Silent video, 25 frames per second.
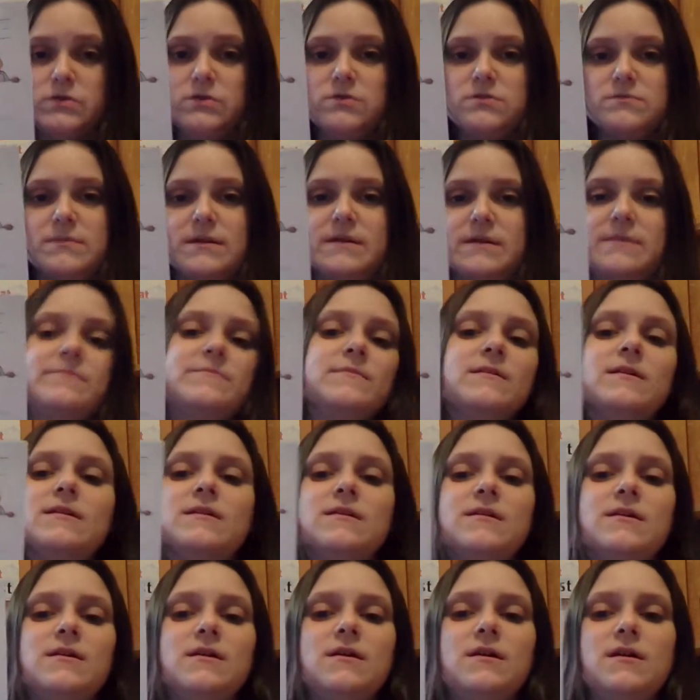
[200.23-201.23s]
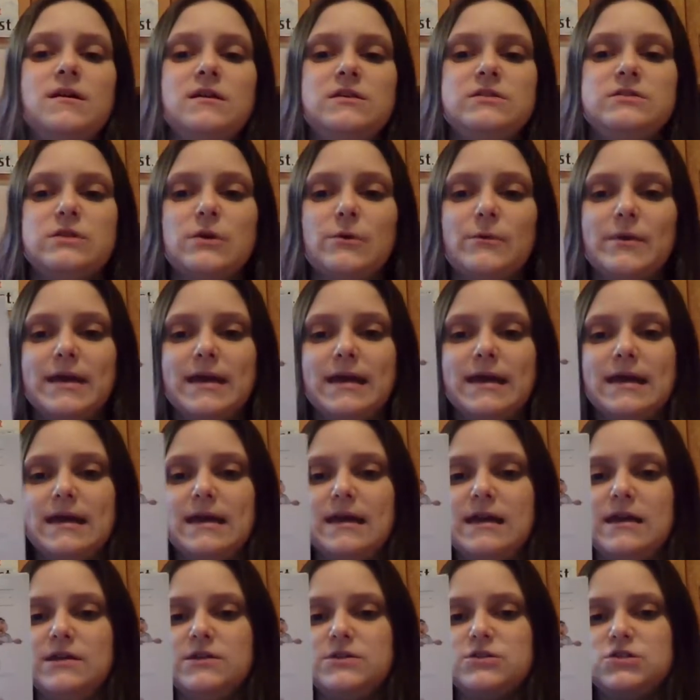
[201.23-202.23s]
Excuse me. So
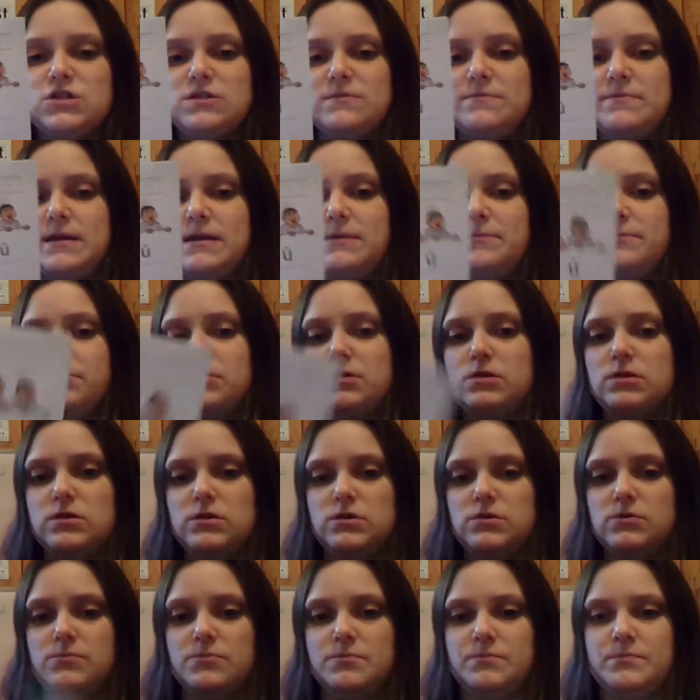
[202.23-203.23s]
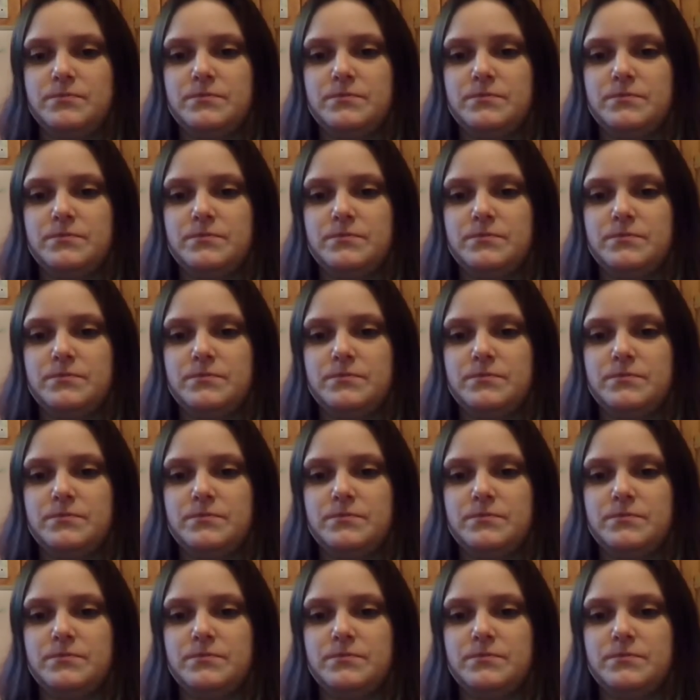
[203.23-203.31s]
I should be blue.